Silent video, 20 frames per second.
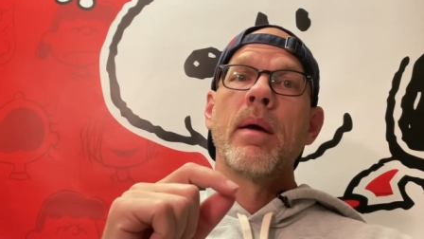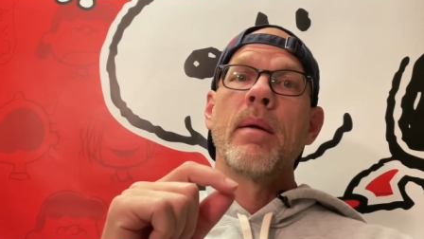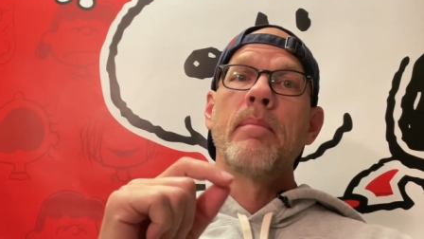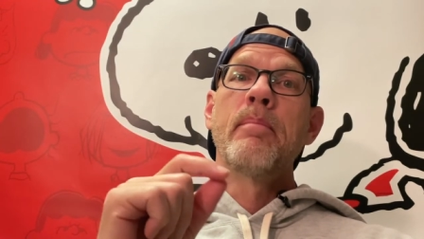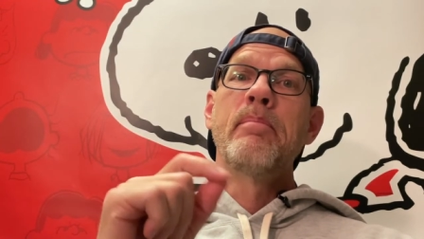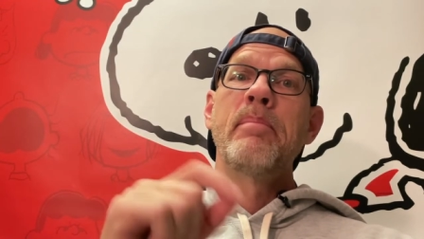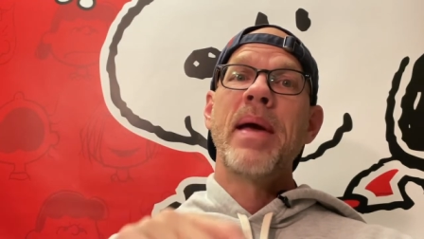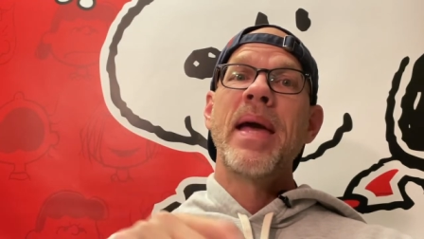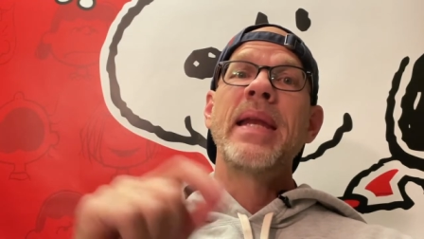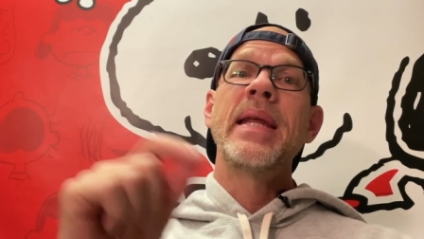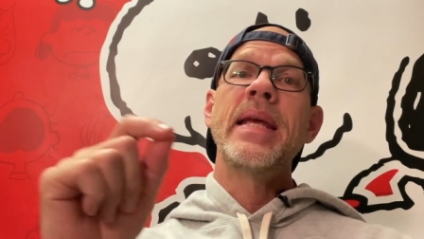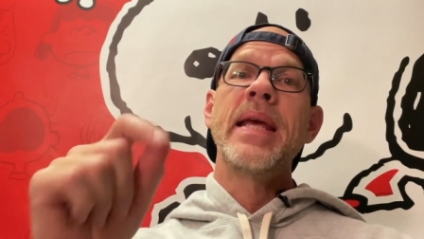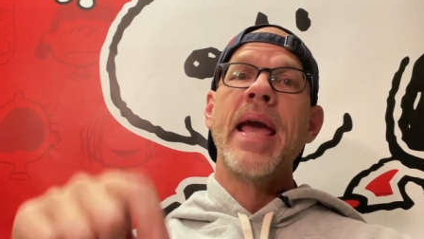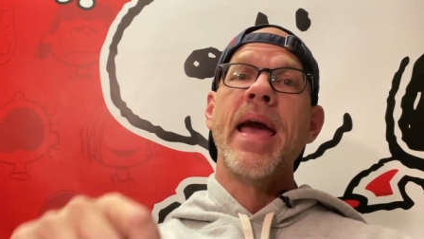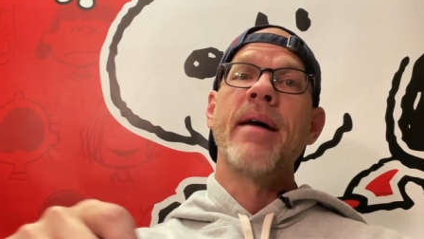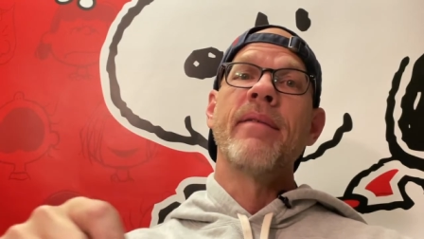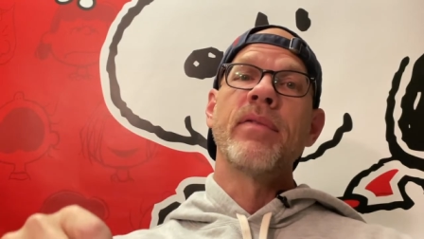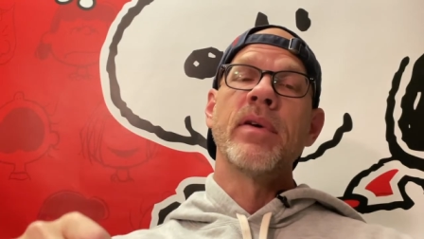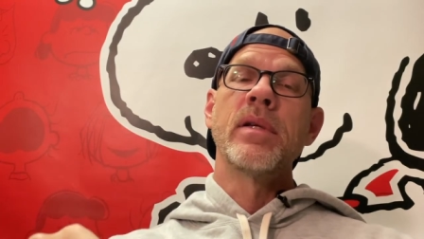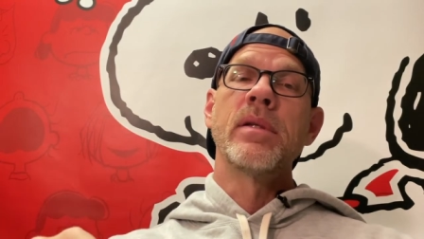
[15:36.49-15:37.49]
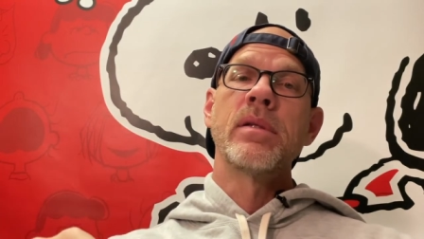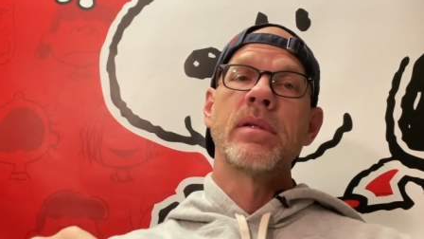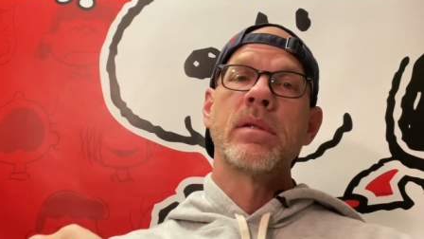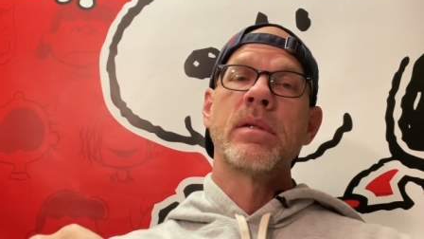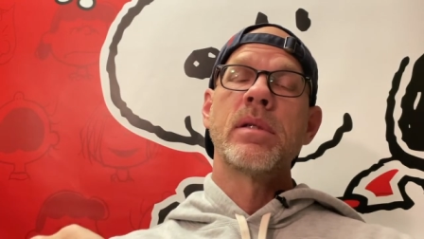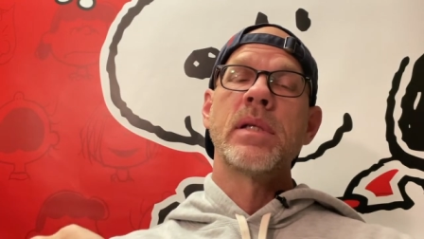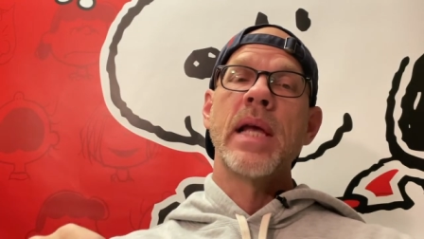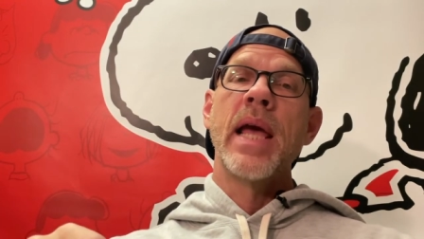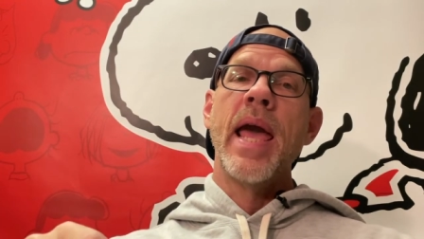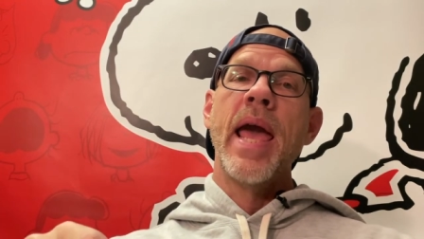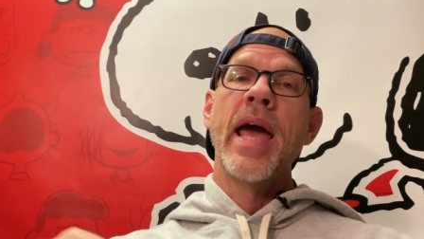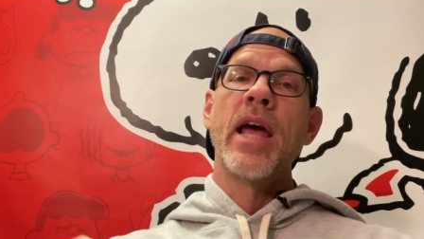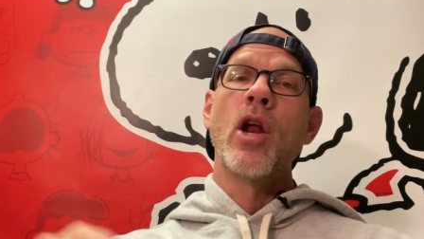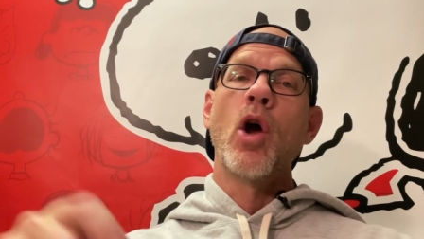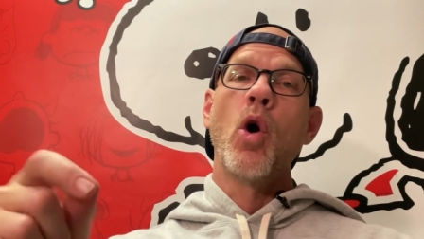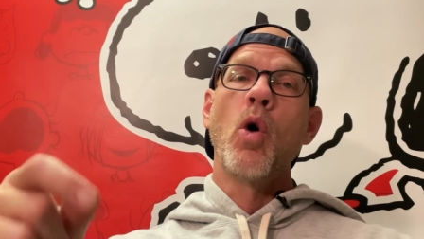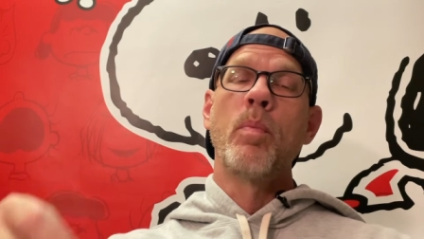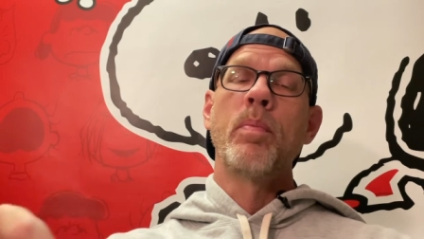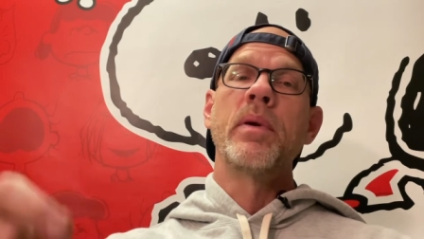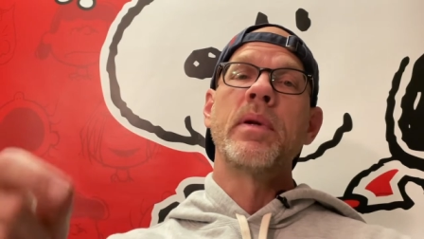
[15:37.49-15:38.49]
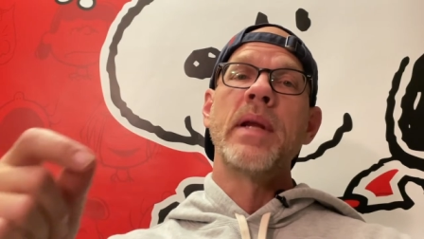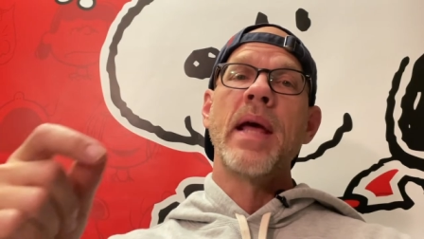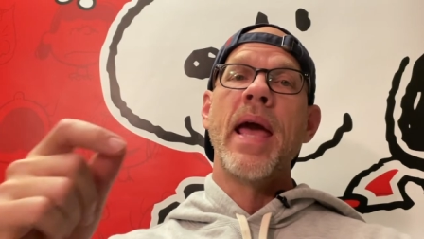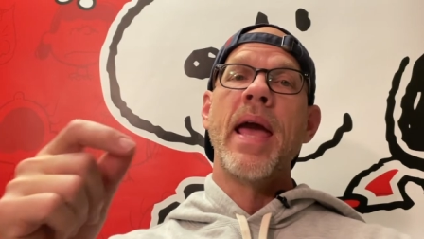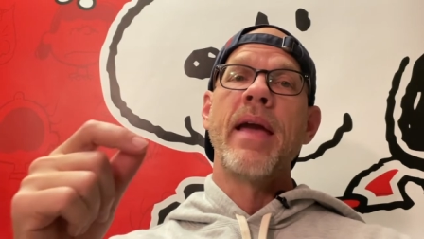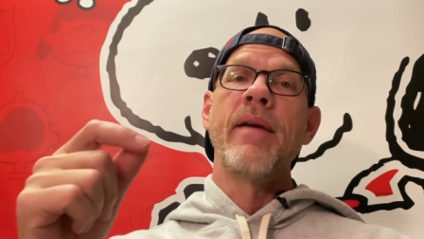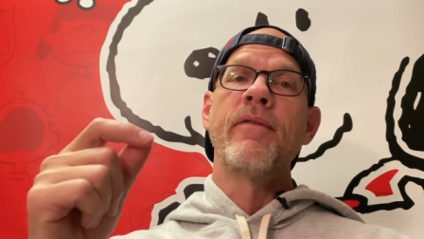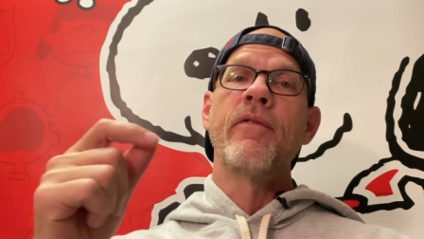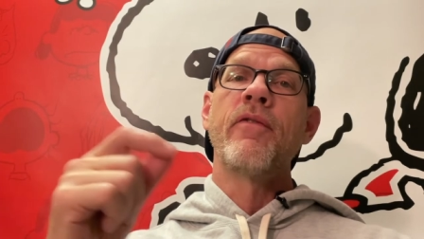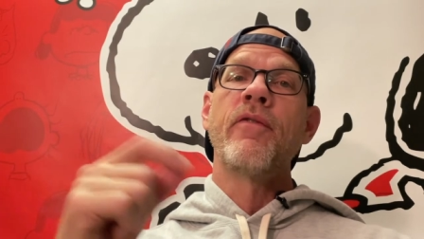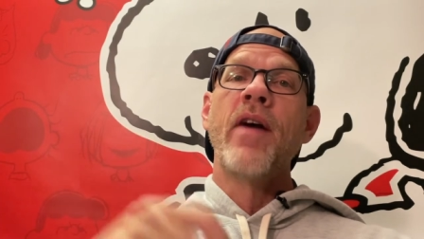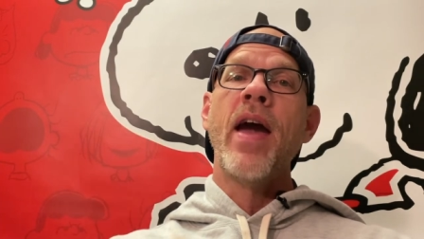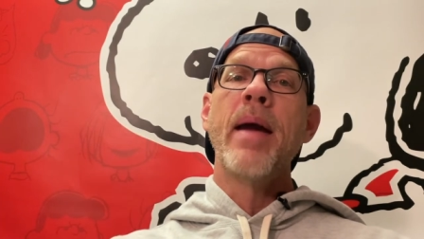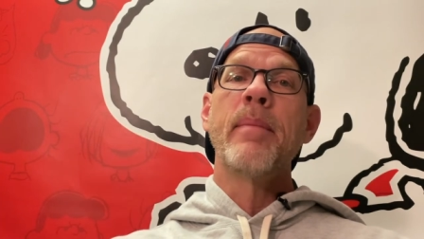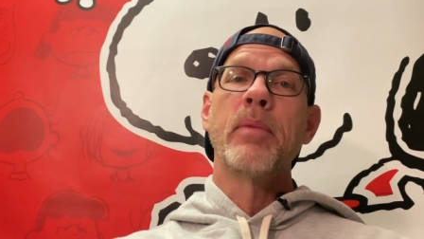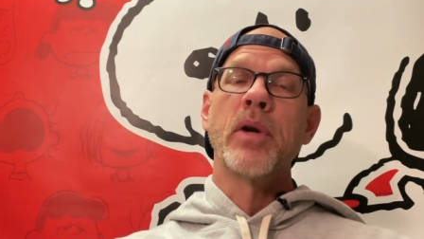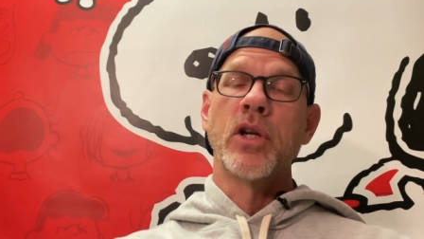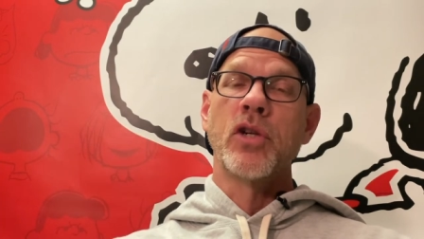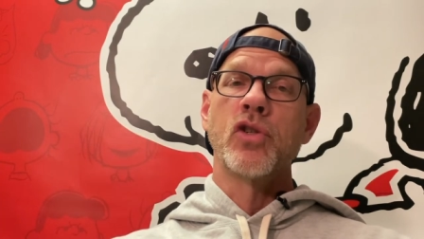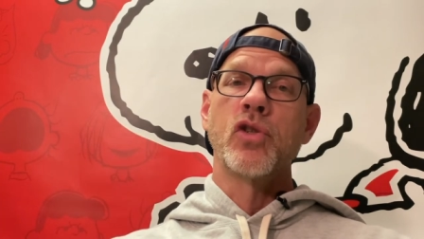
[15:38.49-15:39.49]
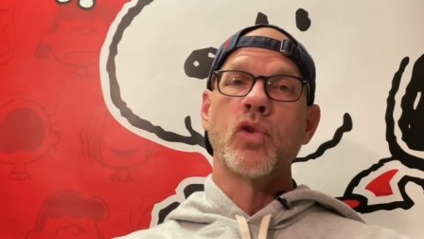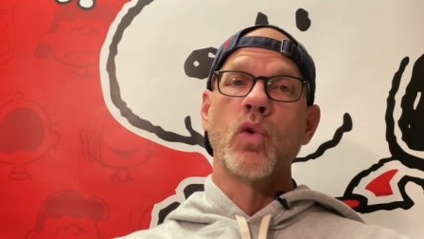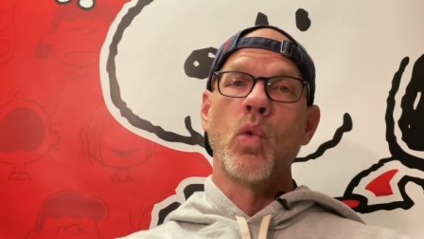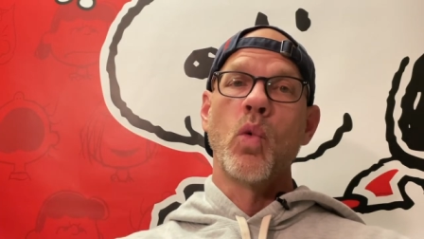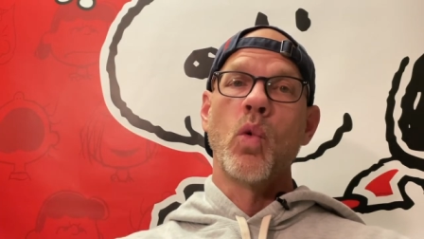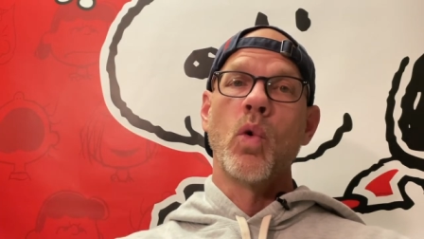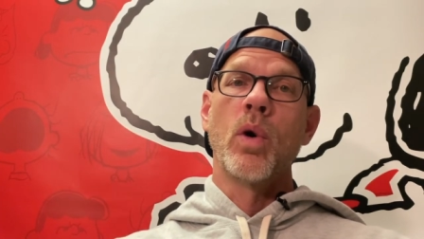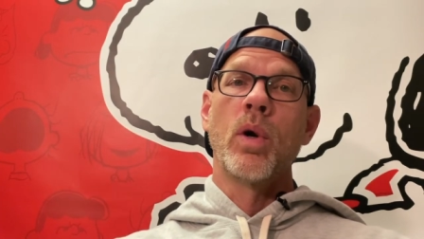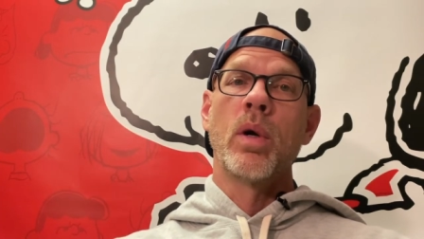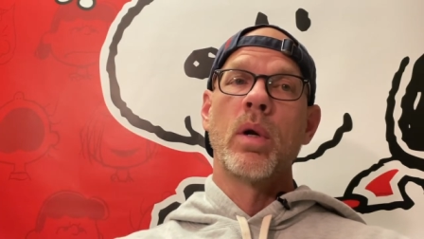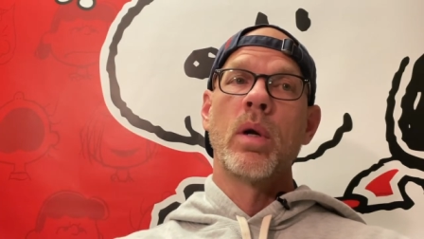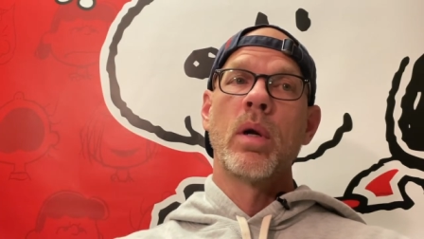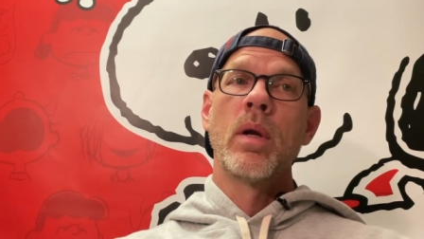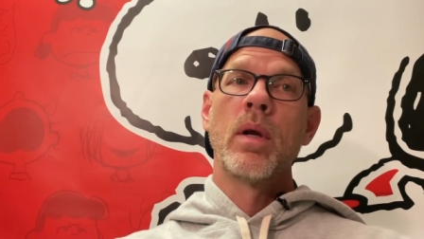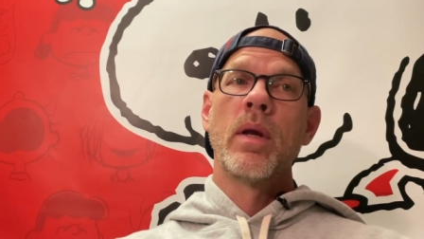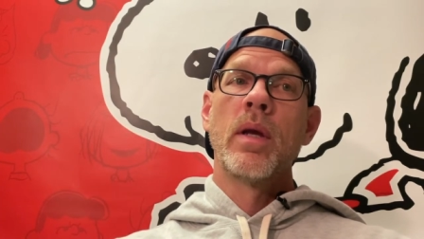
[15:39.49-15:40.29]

Betty Evans had opened a fabric store